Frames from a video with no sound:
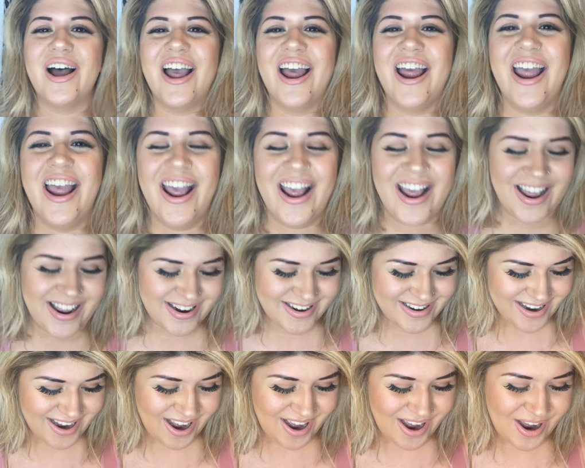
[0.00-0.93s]

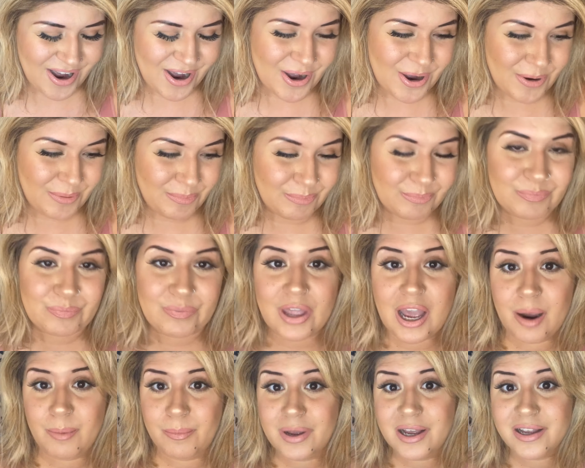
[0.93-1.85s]
and
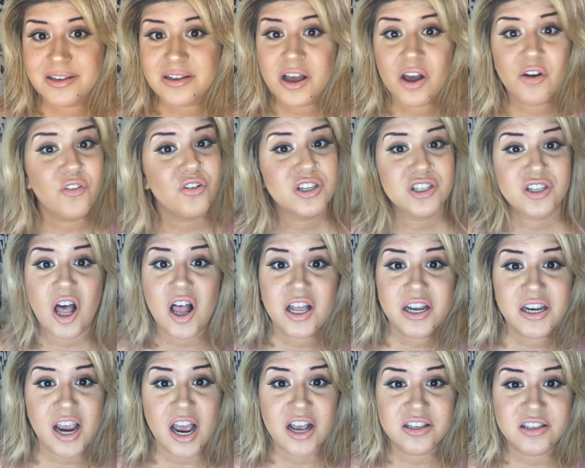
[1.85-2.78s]
I'm a
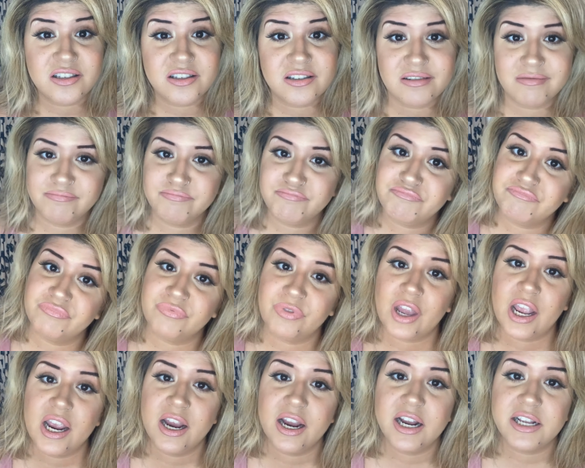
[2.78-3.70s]
solid yes.
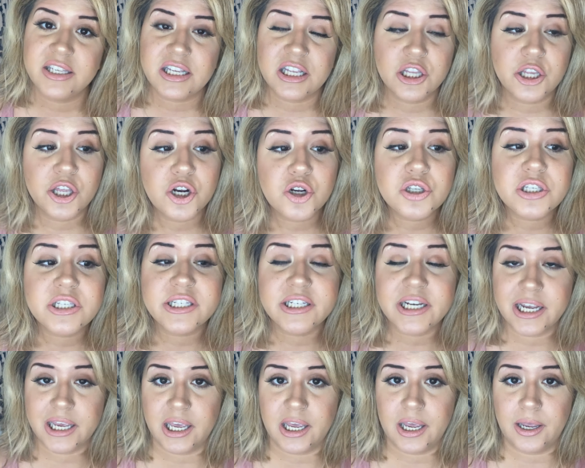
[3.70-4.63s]
It's a little
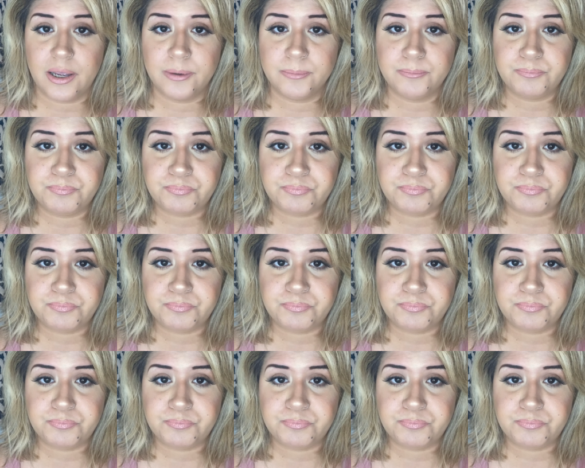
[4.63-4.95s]
sticky.